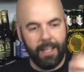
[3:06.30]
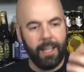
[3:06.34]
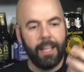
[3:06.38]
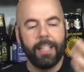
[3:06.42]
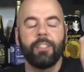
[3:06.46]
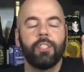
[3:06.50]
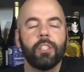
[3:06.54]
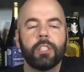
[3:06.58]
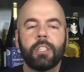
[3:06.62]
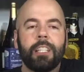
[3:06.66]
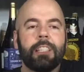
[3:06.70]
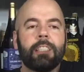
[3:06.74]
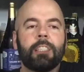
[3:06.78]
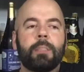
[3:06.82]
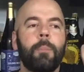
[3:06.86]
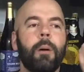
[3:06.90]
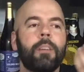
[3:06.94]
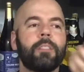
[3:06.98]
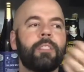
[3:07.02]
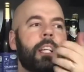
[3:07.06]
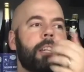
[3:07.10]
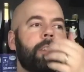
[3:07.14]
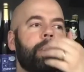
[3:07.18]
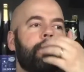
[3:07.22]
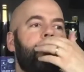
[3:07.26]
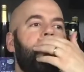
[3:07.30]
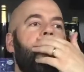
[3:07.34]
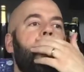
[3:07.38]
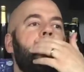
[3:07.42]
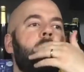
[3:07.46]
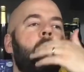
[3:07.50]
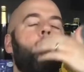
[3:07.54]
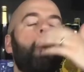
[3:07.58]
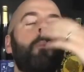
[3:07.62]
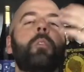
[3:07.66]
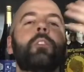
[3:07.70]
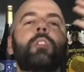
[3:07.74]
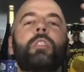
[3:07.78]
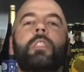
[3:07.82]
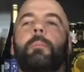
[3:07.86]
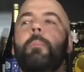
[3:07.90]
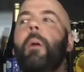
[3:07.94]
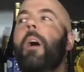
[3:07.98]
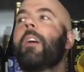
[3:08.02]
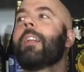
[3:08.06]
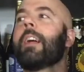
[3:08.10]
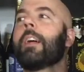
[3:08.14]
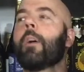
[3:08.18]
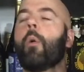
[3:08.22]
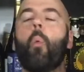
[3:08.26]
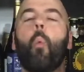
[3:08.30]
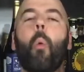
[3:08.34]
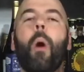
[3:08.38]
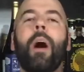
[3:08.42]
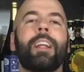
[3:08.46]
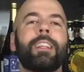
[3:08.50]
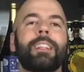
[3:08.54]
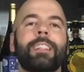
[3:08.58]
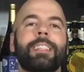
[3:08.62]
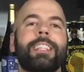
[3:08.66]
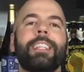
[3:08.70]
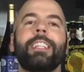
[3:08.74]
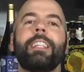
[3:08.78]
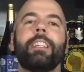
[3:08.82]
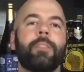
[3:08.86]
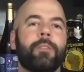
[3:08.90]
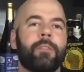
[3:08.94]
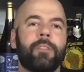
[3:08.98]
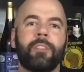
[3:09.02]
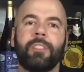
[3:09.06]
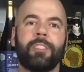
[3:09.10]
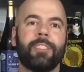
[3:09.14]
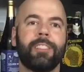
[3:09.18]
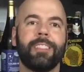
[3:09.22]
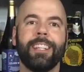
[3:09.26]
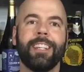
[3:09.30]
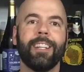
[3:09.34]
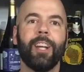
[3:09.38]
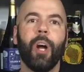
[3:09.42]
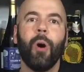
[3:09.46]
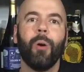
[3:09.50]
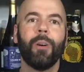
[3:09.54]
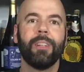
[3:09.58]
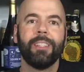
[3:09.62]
It smells like fall. You almost smell like wet leaves, you know?